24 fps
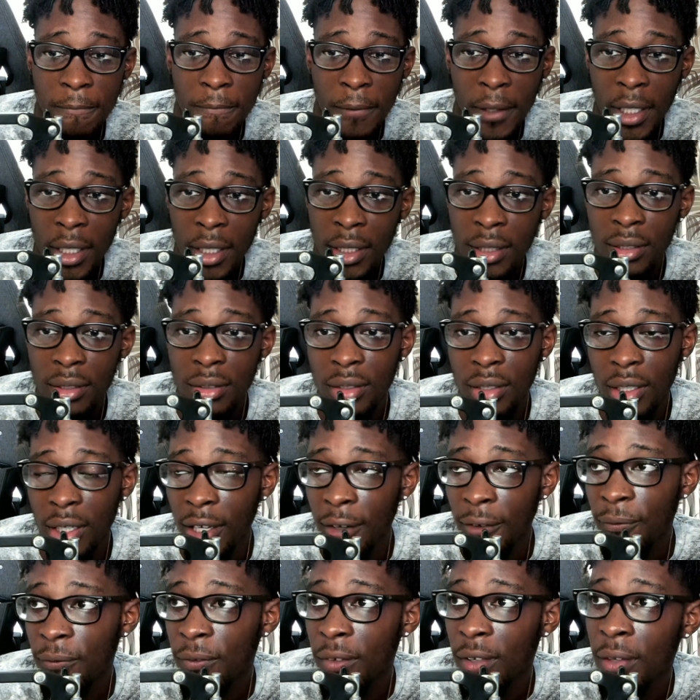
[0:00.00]
Like
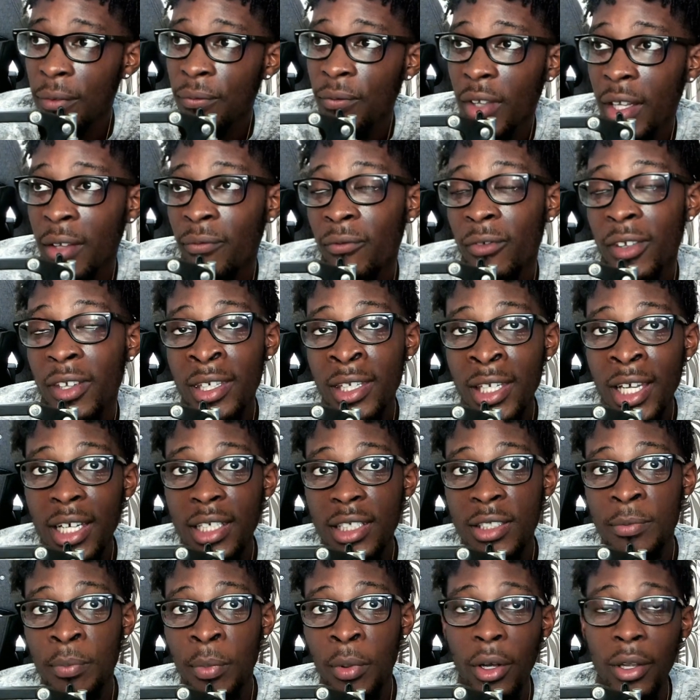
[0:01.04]
if in that
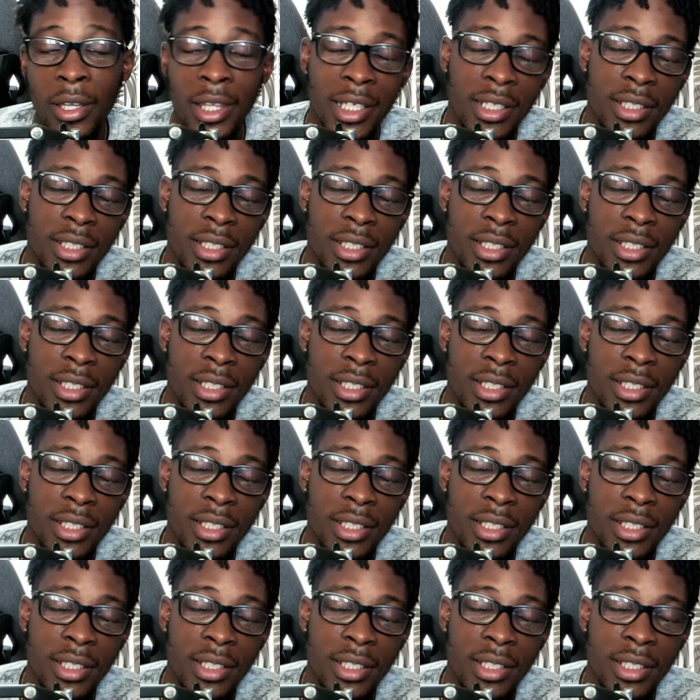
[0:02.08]
spot,